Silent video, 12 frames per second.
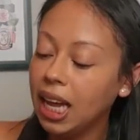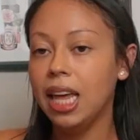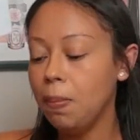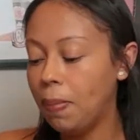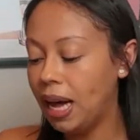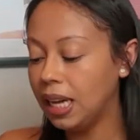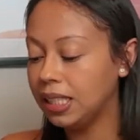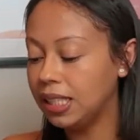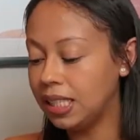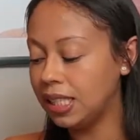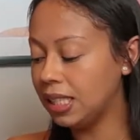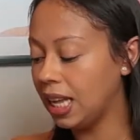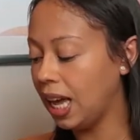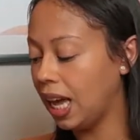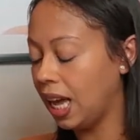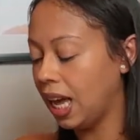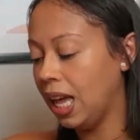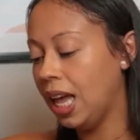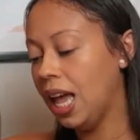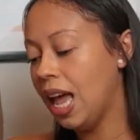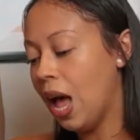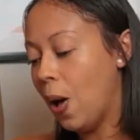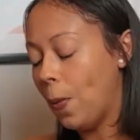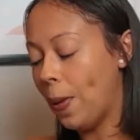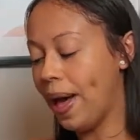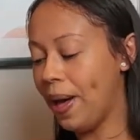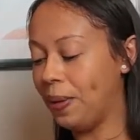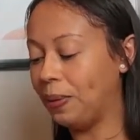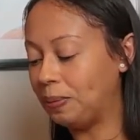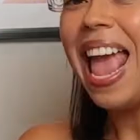they boxed this, like, wow.